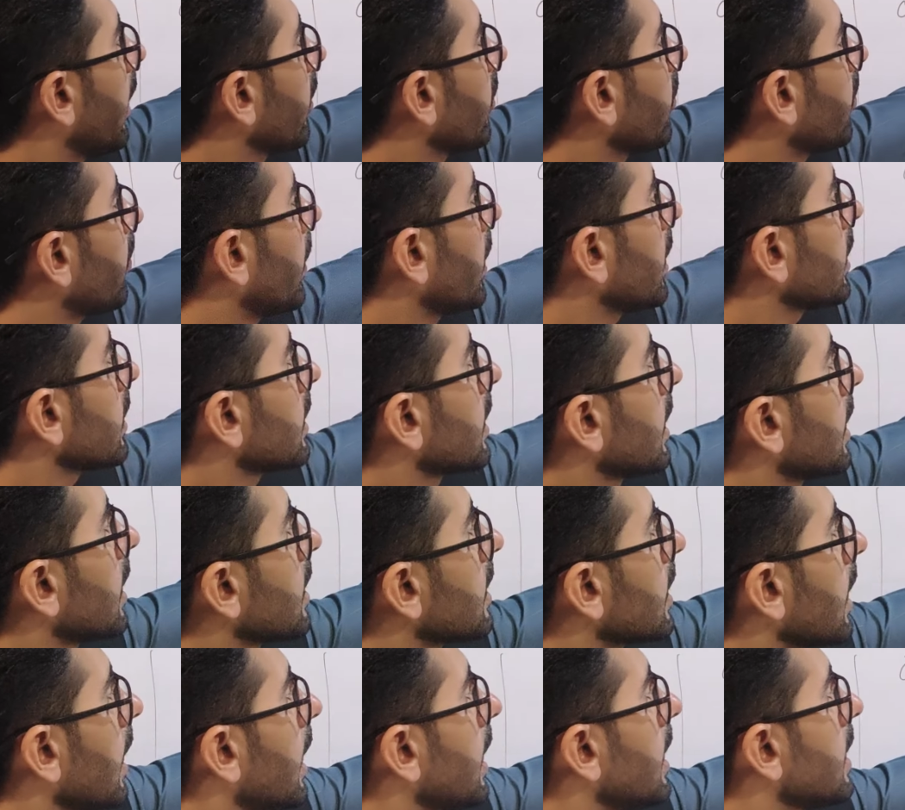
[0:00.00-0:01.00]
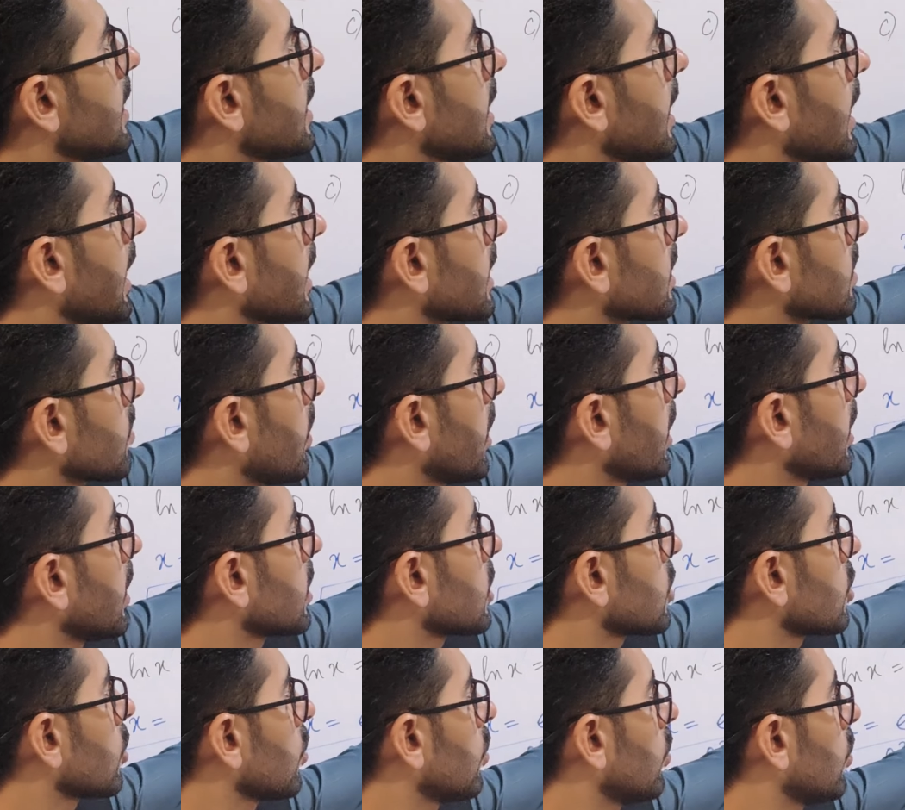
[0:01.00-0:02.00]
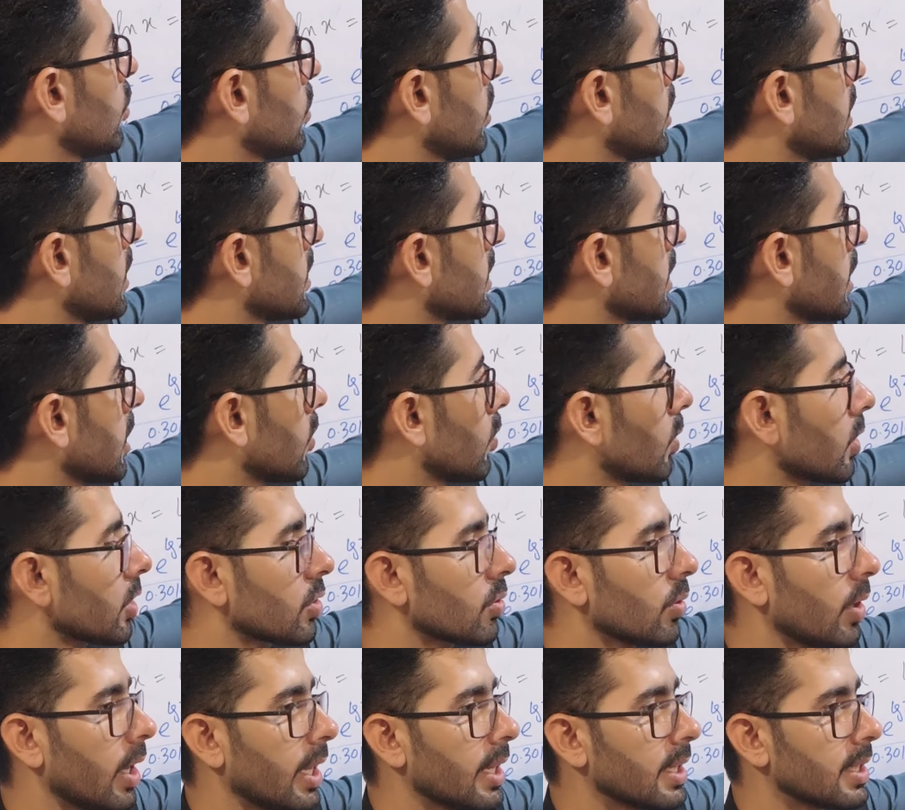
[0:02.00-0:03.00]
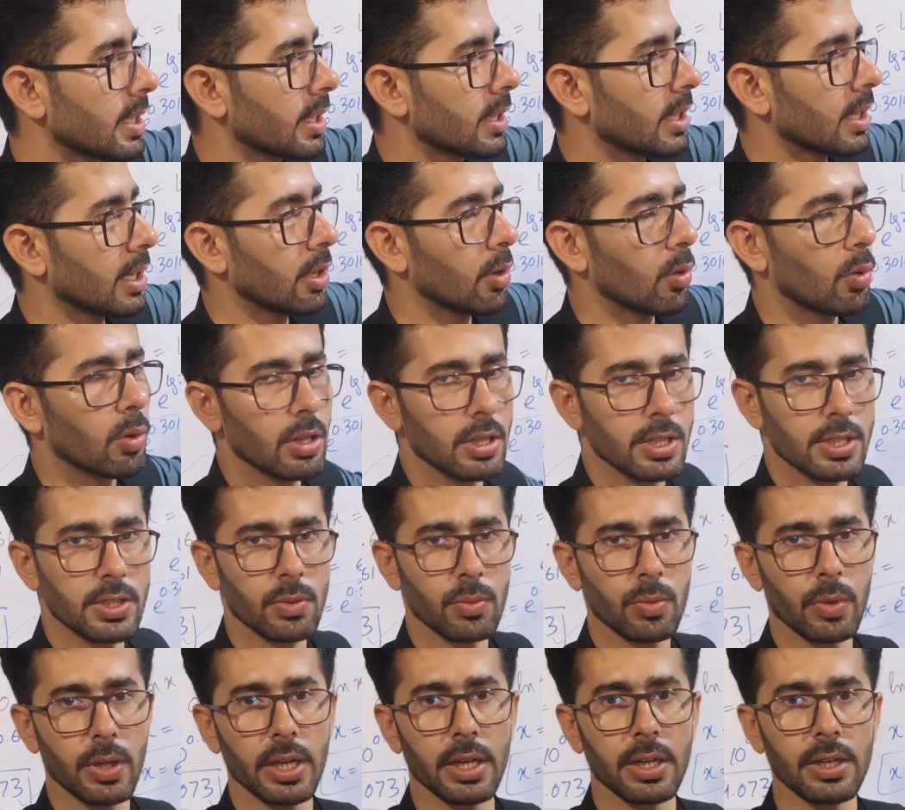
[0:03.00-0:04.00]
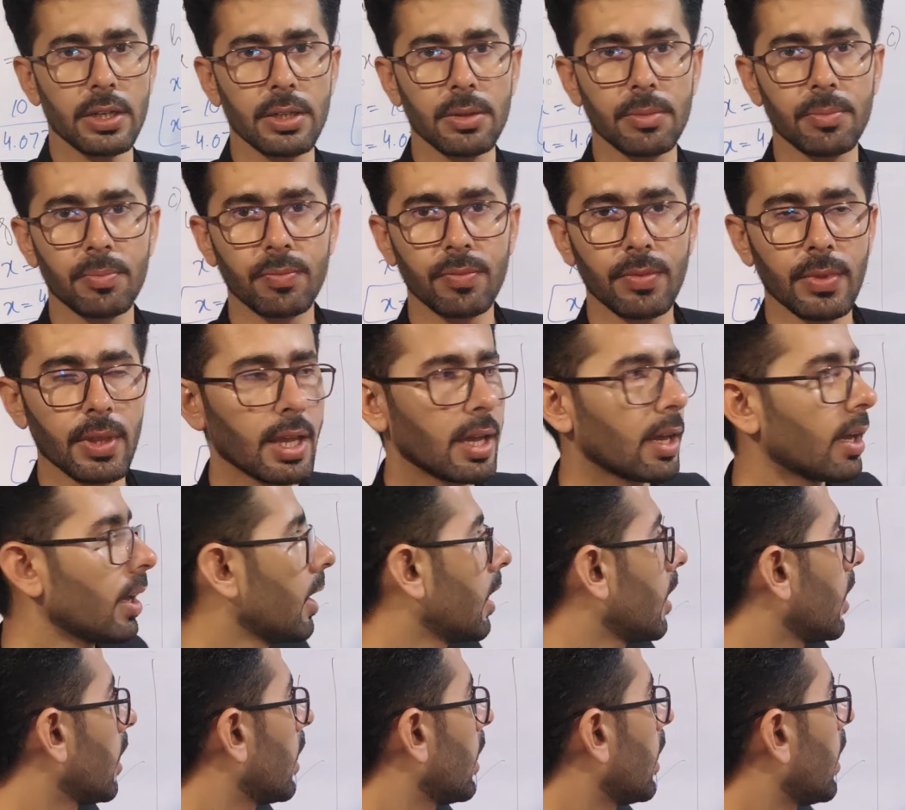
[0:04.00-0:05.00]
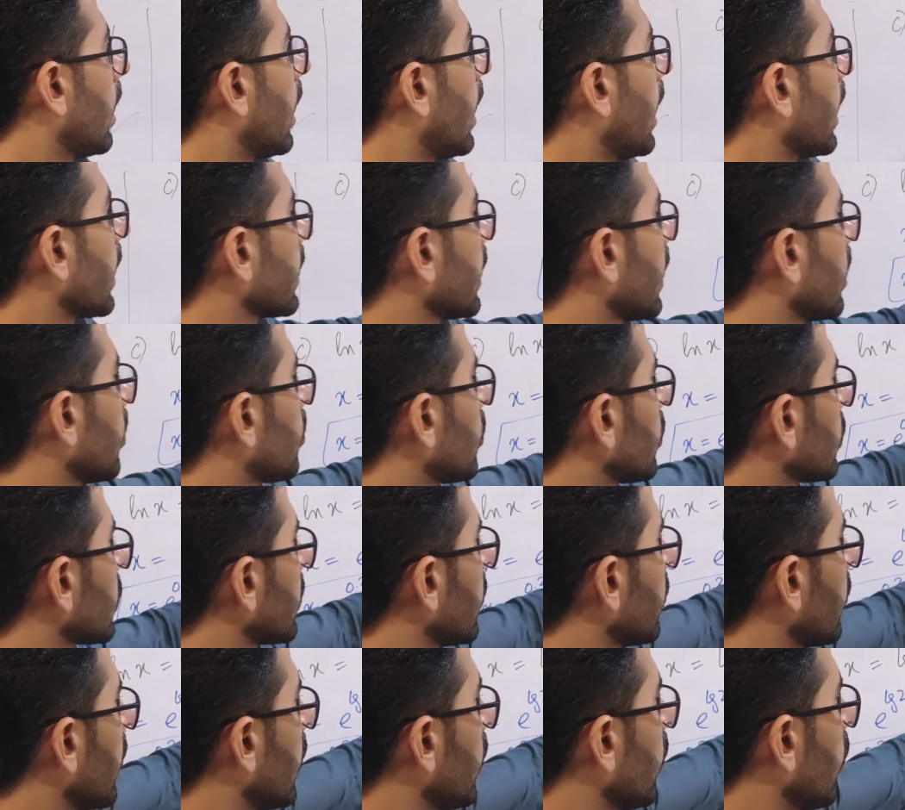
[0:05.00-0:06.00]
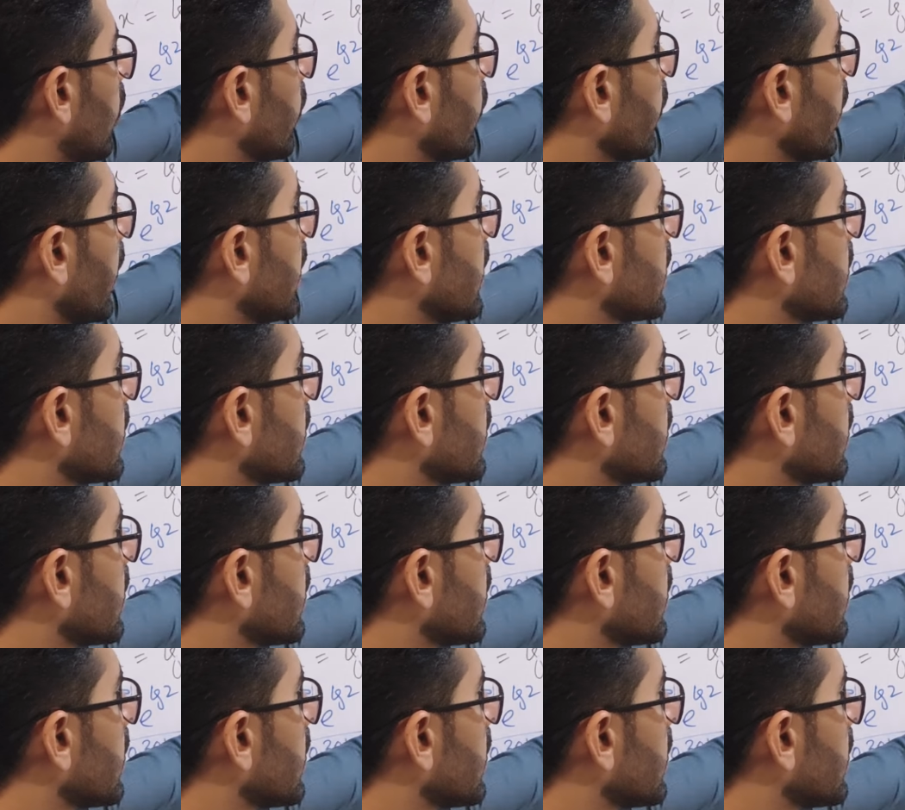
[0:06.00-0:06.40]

F part says lgx minus 2 is equals to lg3 whole squared. I can put the value of